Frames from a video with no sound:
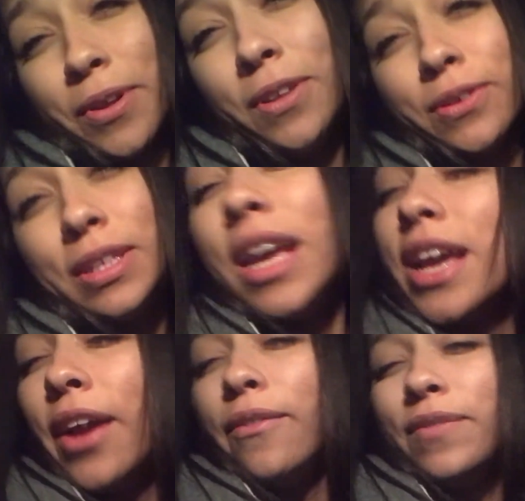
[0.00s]
one of those
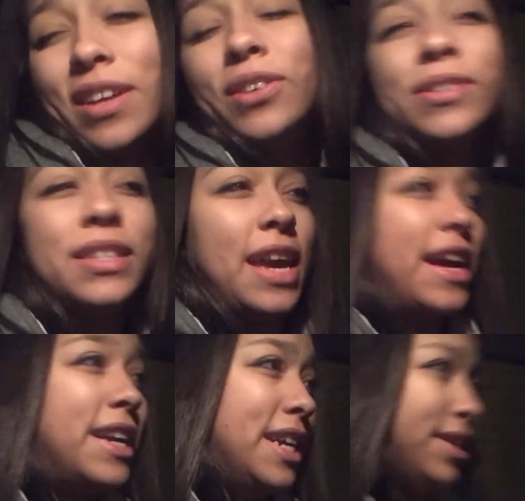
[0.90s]
vehicles
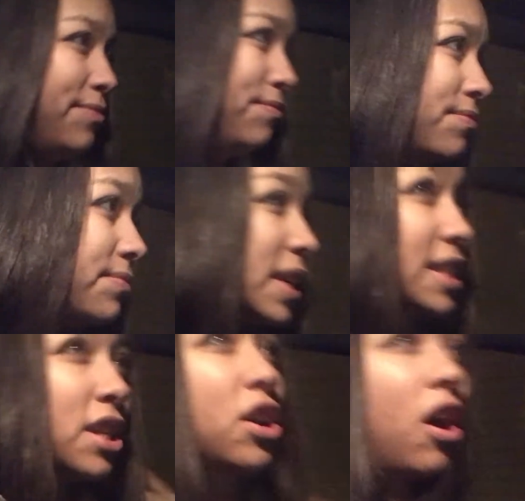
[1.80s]
that
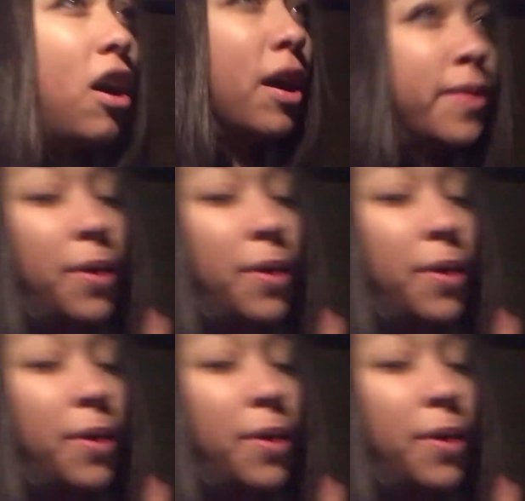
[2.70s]
is a car